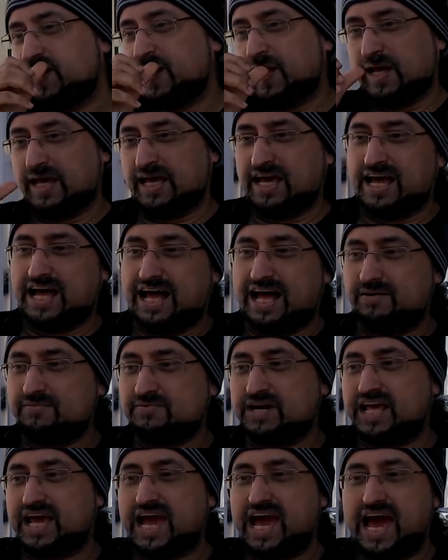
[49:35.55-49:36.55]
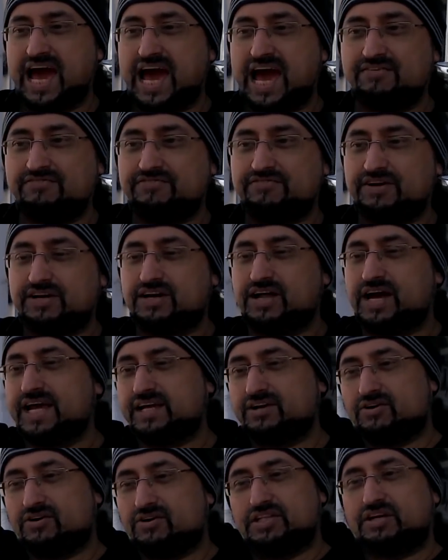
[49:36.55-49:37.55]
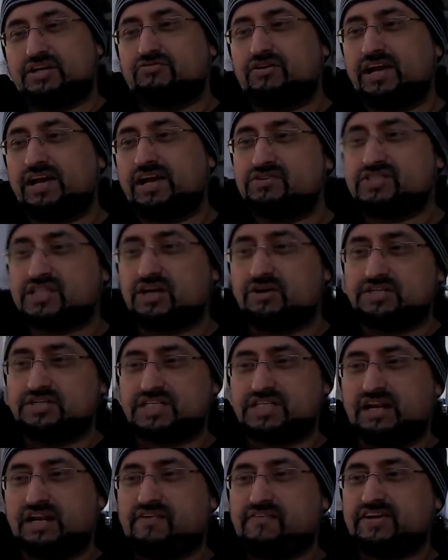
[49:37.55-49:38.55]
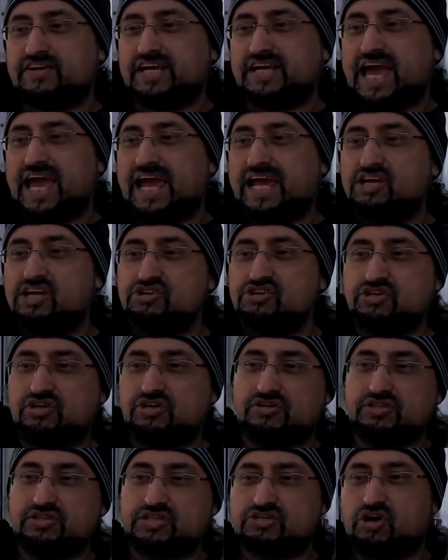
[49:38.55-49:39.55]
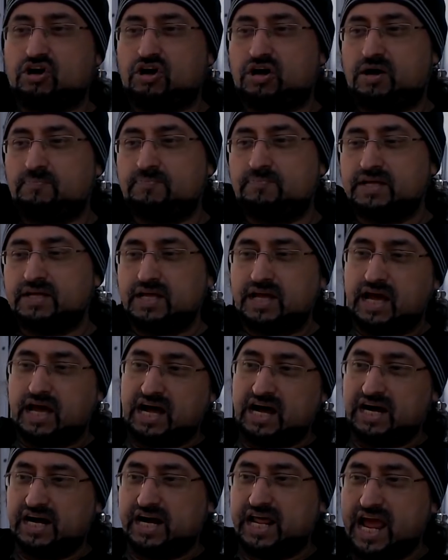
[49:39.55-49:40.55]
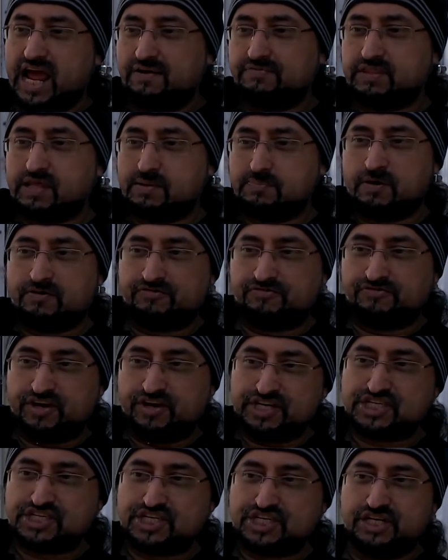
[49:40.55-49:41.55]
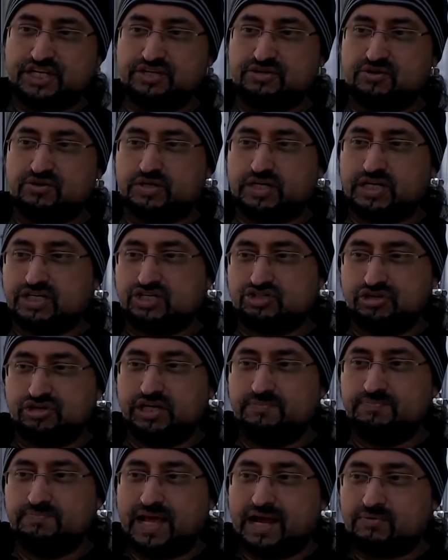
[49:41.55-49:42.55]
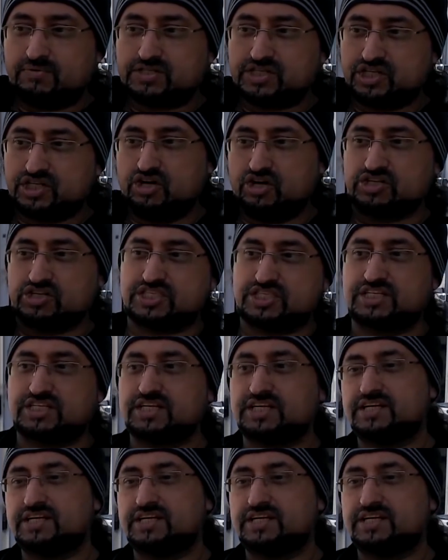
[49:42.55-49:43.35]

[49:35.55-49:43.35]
I'm gonna have, like, on the gravestone, instead of having an angel on top, I'm gonna have the profession or the dream that was lost.